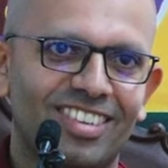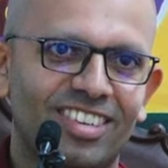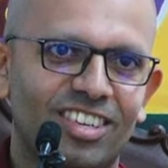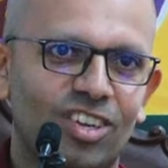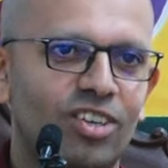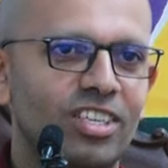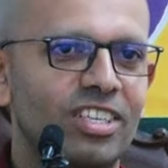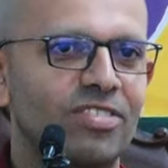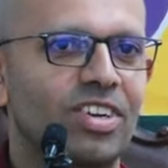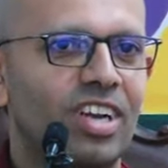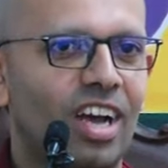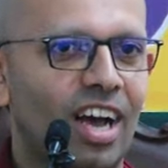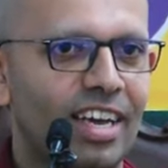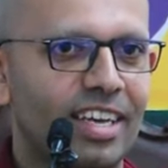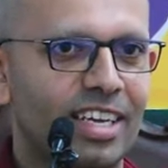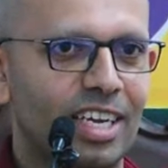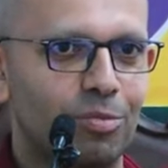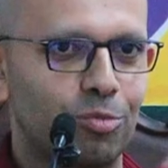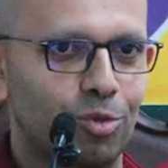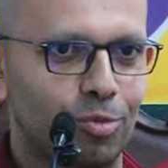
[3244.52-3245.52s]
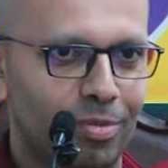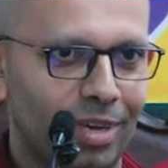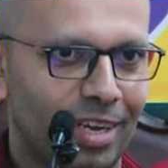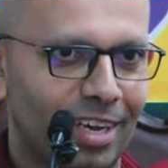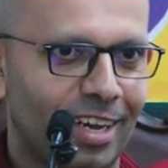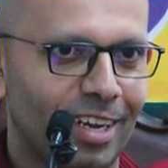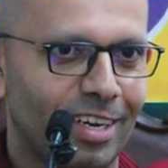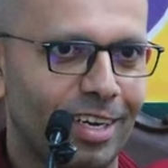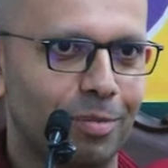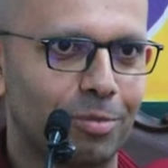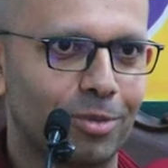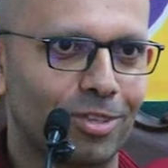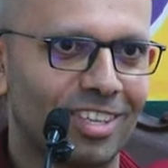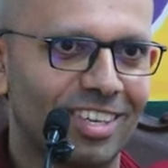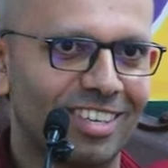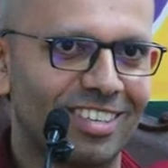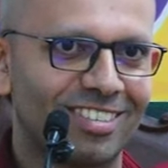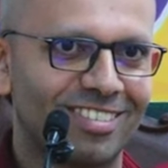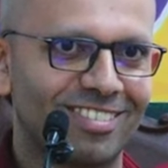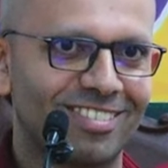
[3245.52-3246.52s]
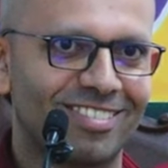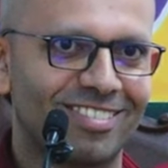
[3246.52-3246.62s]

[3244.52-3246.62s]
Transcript: Not even I can put my hand up to that.